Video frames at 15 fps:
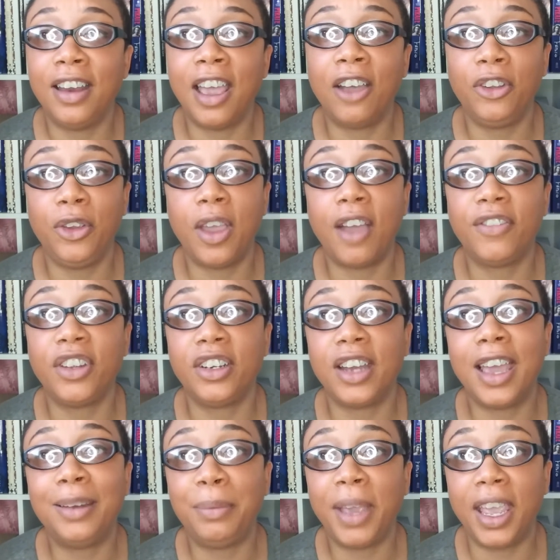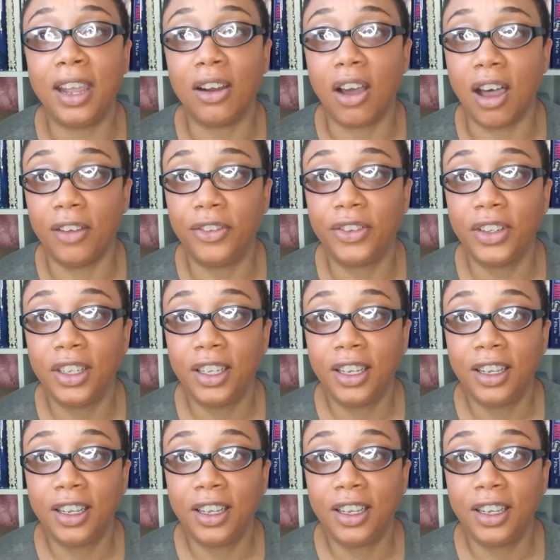now you have your debt paid off.